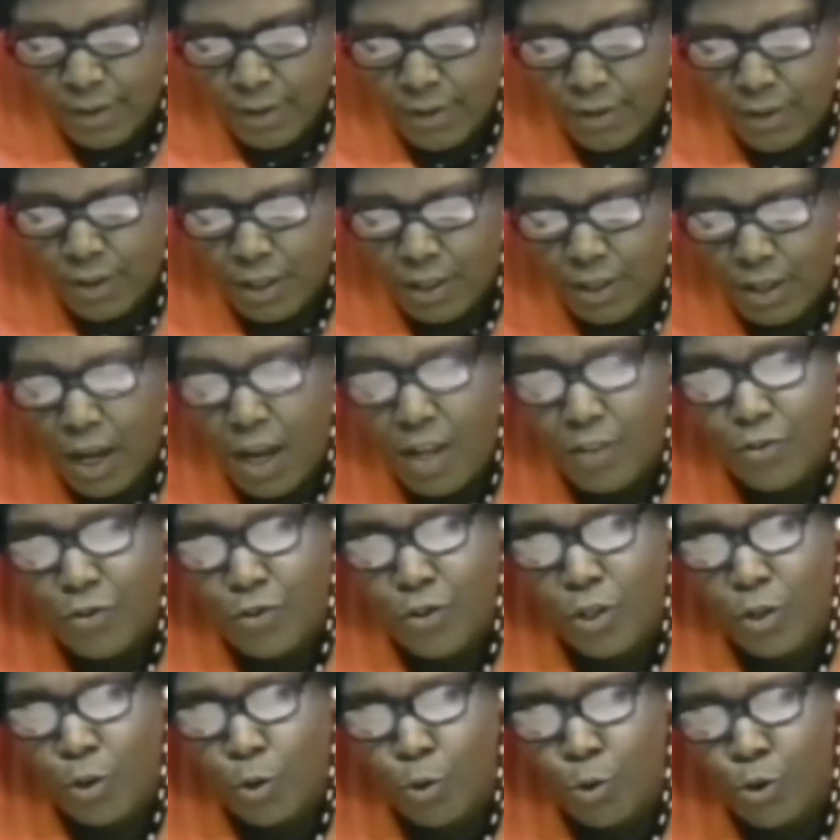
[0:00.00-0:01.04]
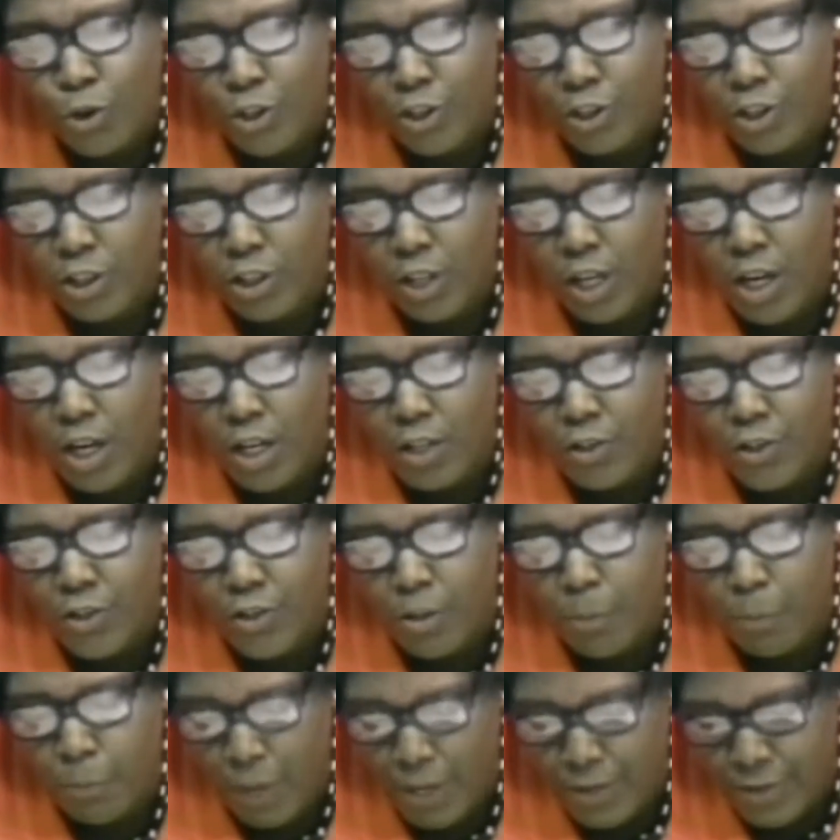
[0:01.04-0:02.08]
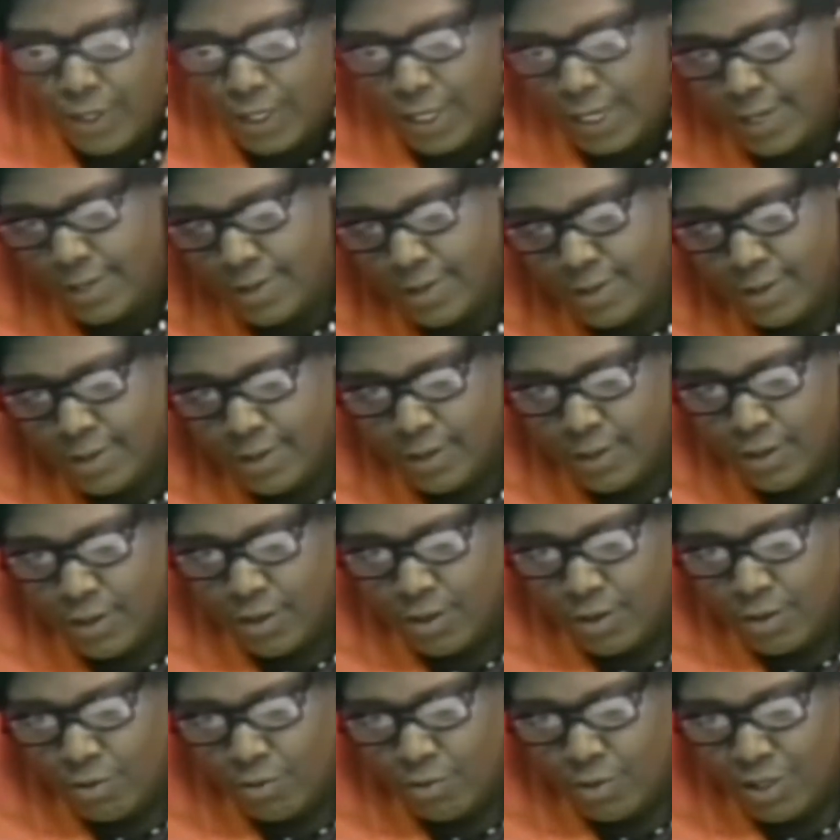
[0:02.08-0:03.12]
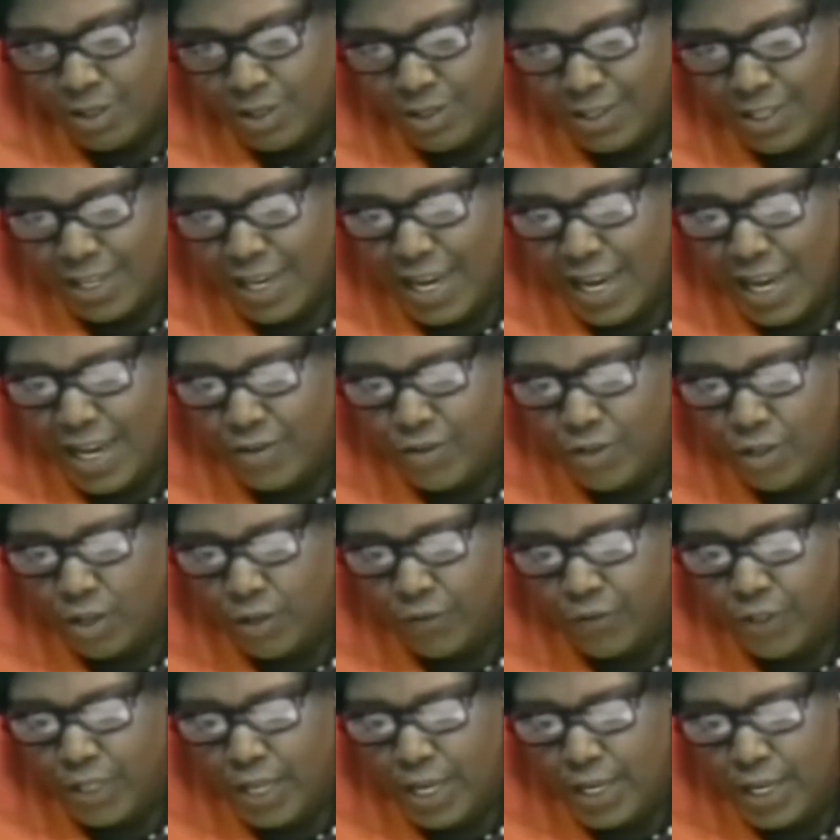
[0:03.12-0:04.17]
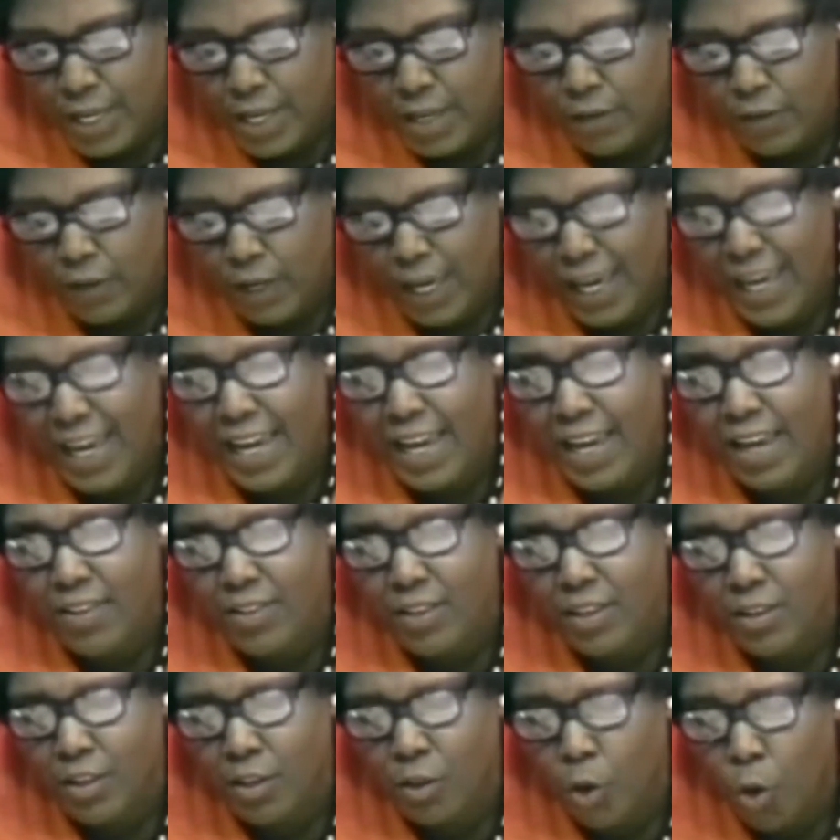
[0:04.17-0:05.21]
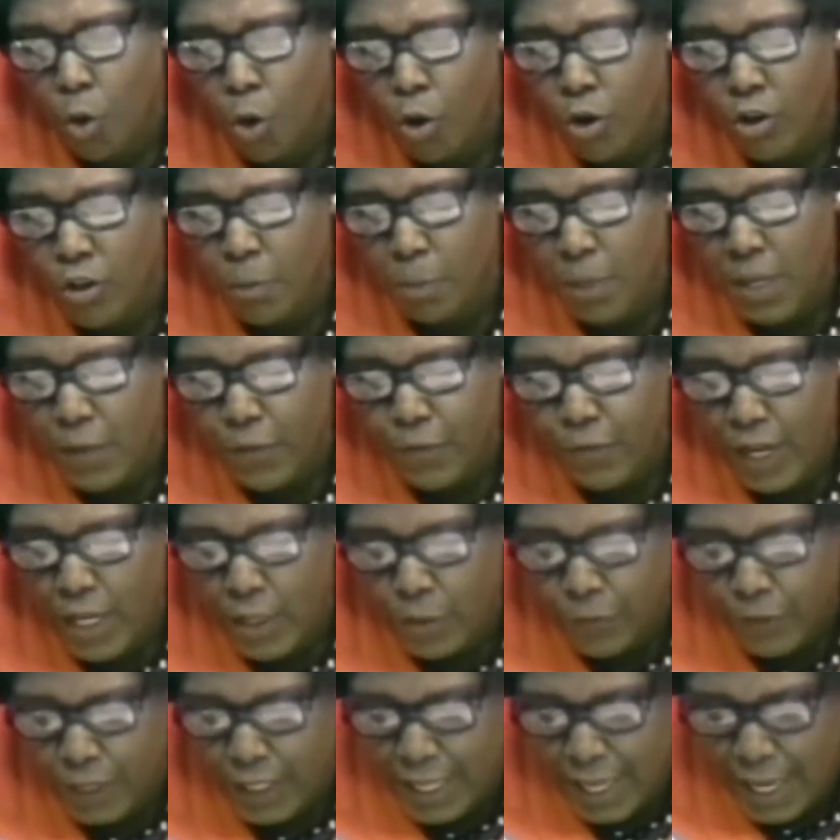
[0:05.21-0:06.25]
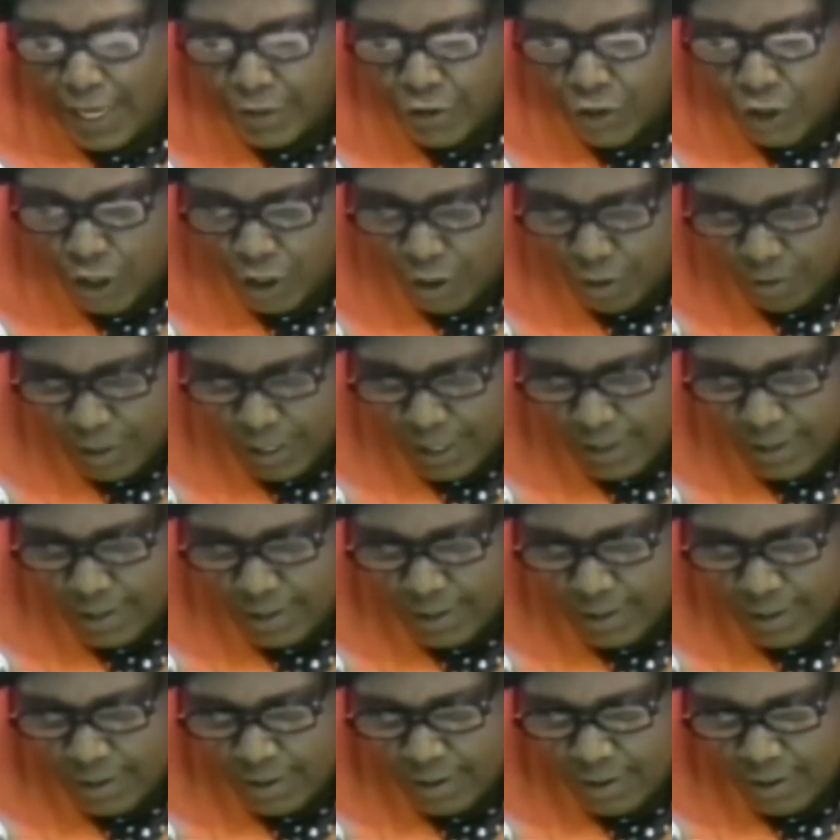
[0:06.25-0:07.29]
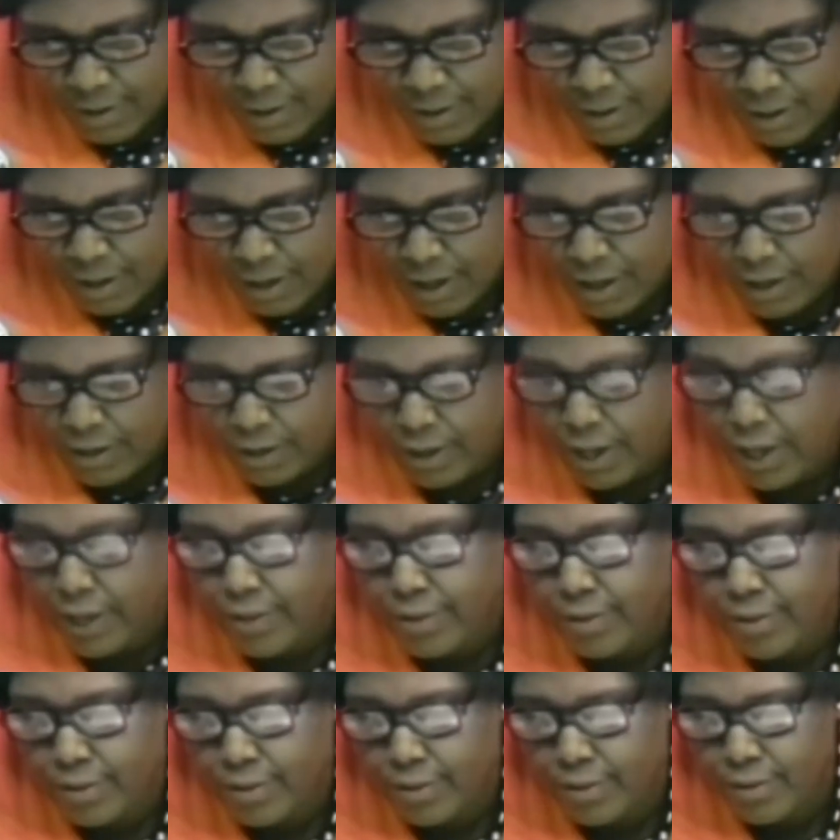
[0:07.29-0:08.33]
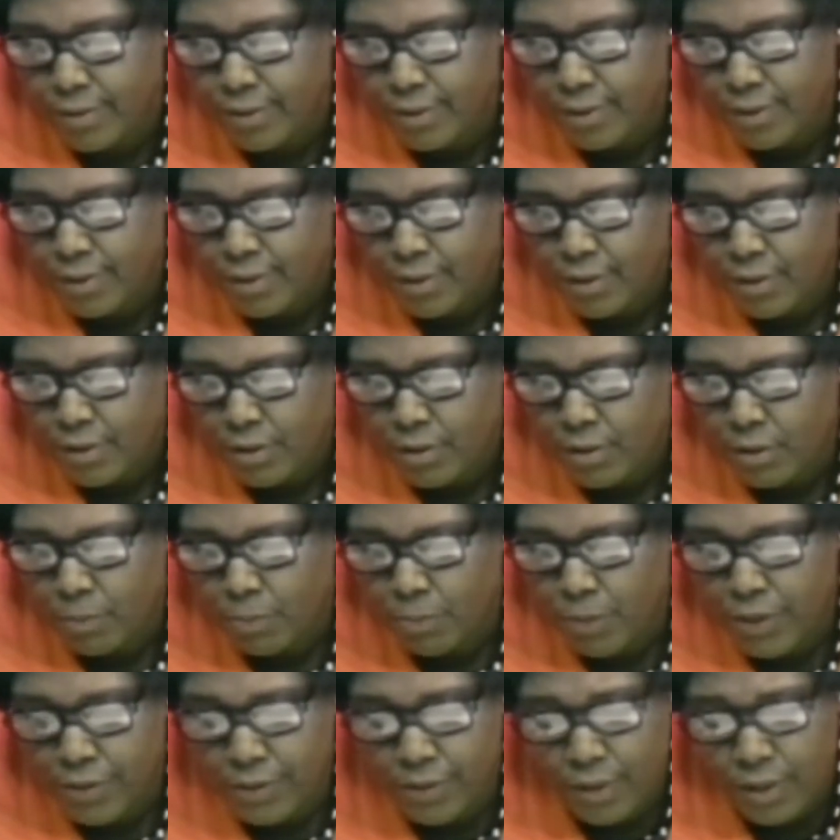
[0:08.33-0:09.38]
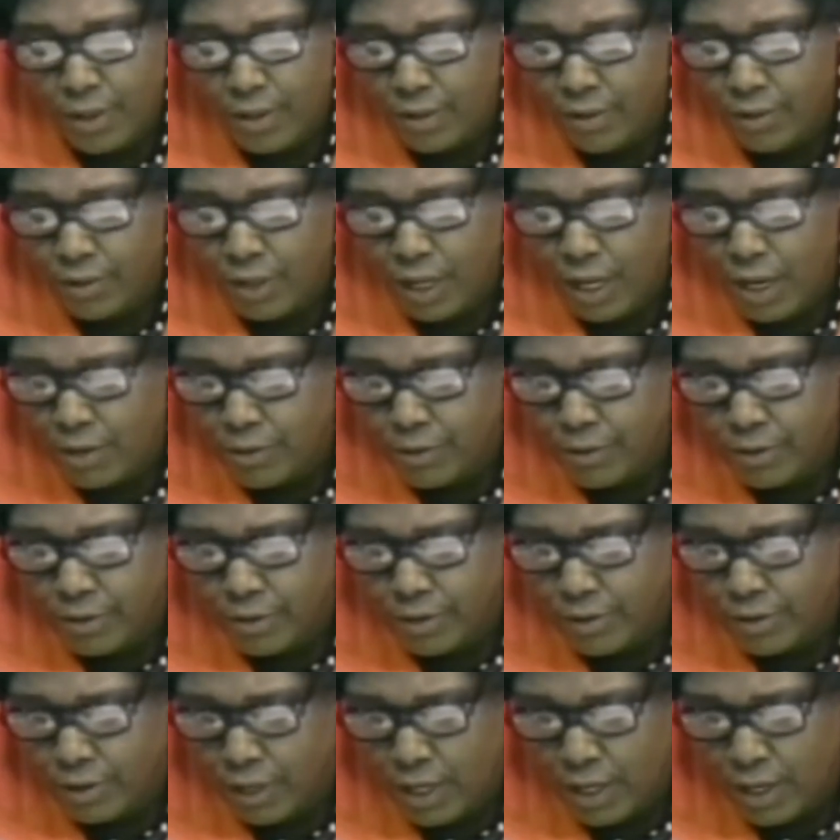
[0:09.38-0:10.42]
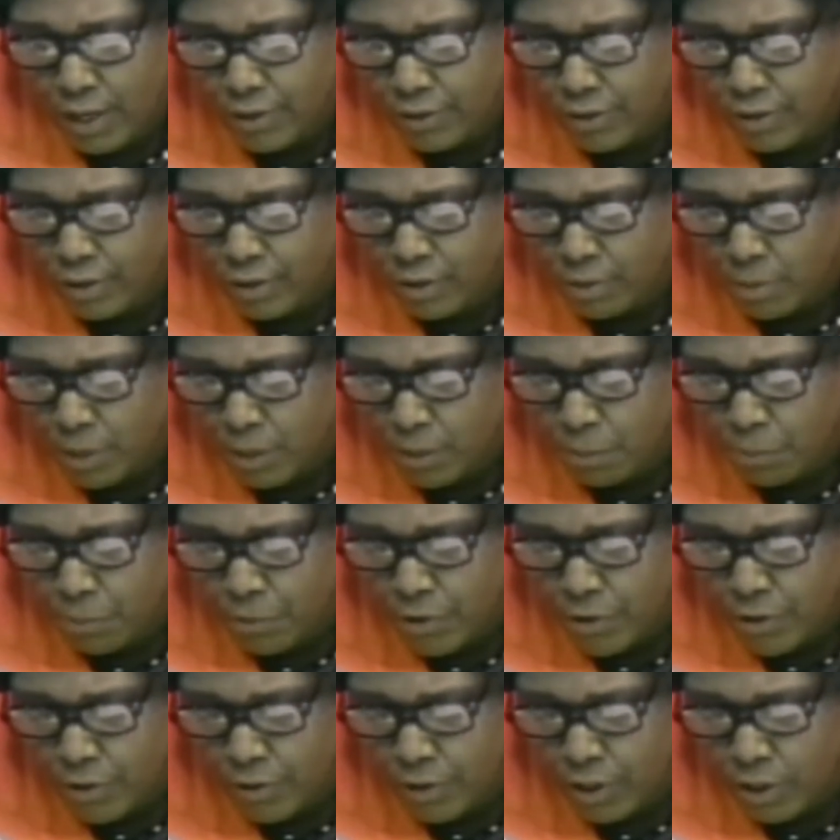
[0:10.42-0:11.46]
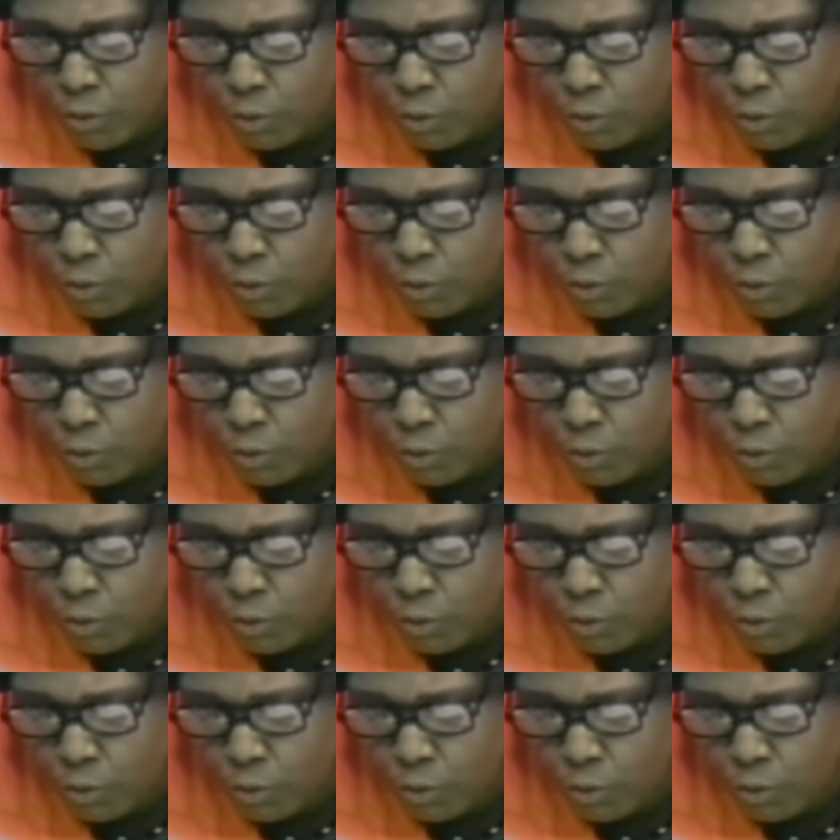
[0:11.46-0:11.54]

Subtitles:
The Constitution charges the president with the task of taking care that the laws be faithfully executed. And yet, the president has counseled his aides to commit perjury,